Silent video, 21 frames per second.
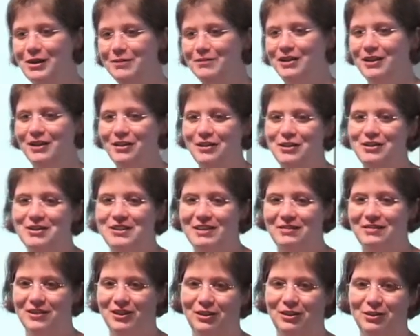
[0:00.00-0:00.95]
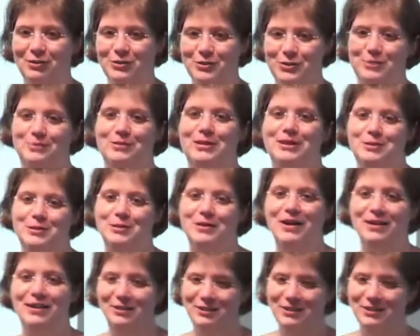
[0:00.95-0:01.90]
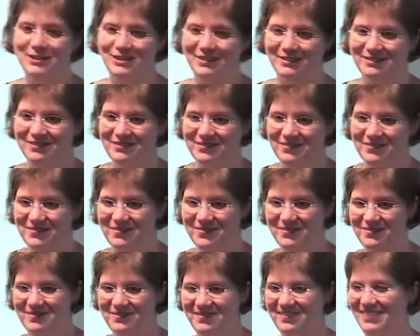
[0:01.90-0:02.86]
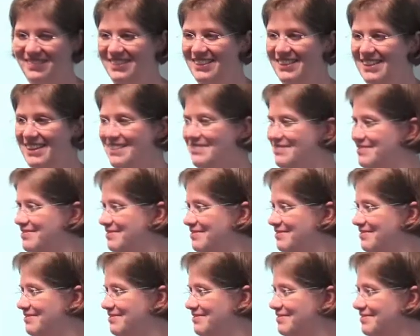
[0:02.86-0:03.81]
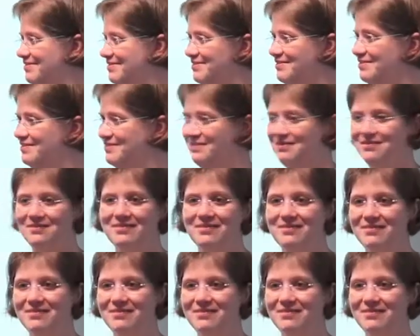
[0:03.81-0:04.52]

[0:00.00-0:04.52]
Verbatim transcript: we are not giving those away to others. Yeah. Um, and,